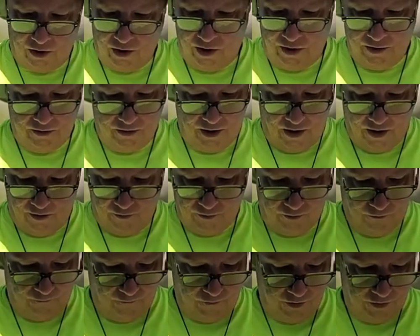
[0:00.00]
letting down
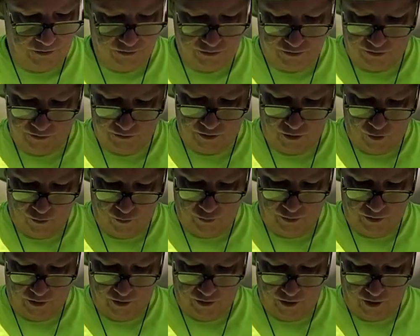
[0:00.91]
defenses,
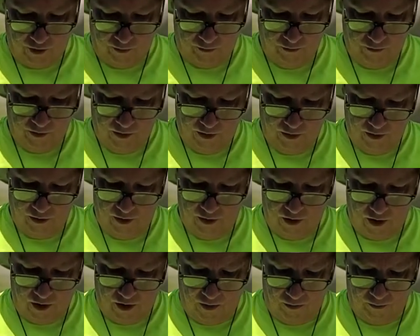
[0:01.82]
opening up,
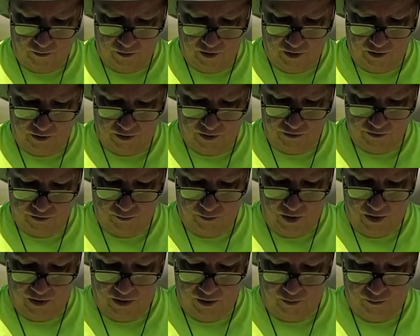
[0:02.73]
because it
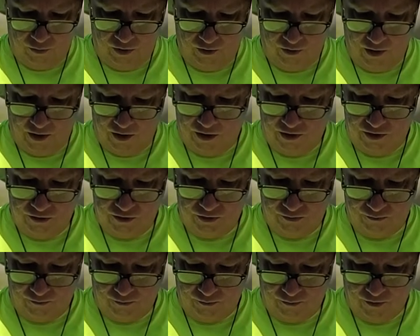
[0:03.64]
might not be that
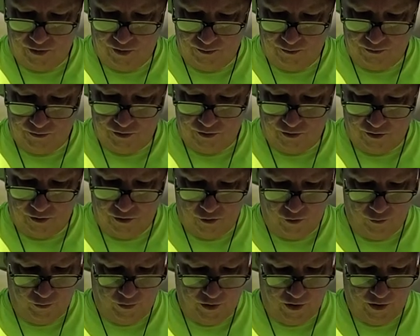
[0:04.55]
easy for them to
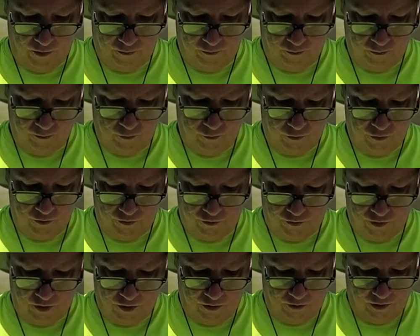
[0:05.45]
open up with
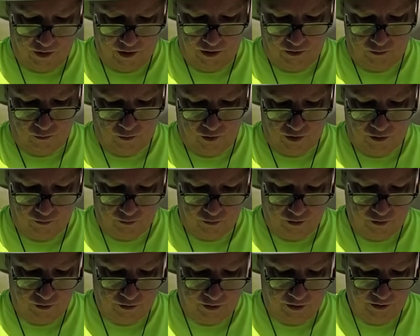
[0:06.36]
anyone,
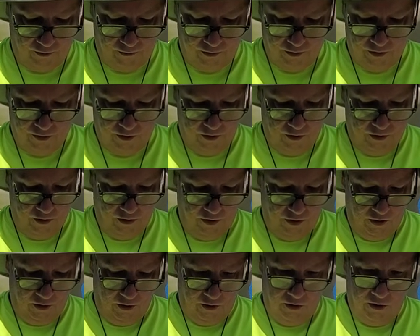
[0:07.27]
really.
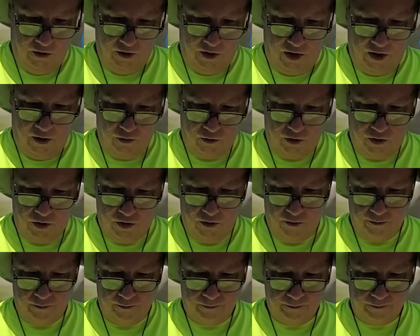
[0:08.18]
How
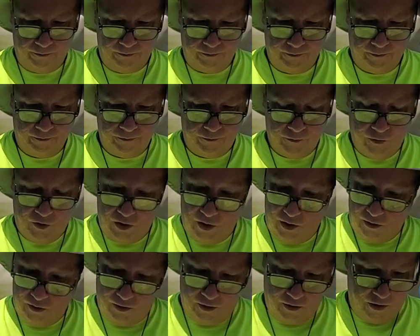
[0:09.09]
come?
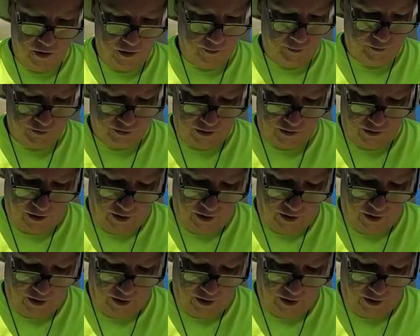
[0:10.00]
King of Cups, I